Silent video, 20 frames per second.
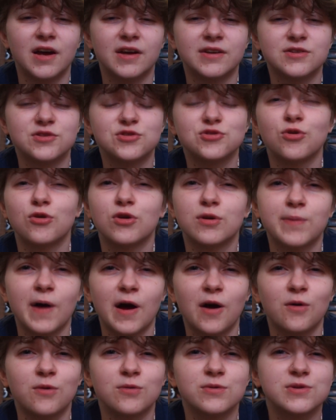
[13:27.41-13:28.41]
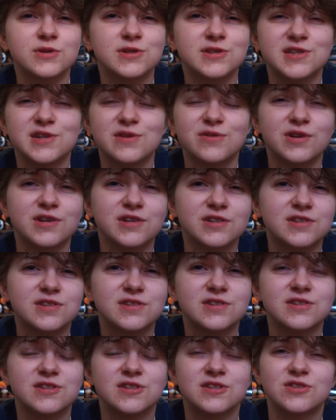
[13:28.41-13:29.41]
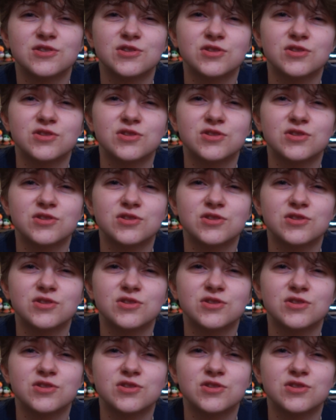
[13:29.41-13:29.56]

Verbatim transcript: and talk about serious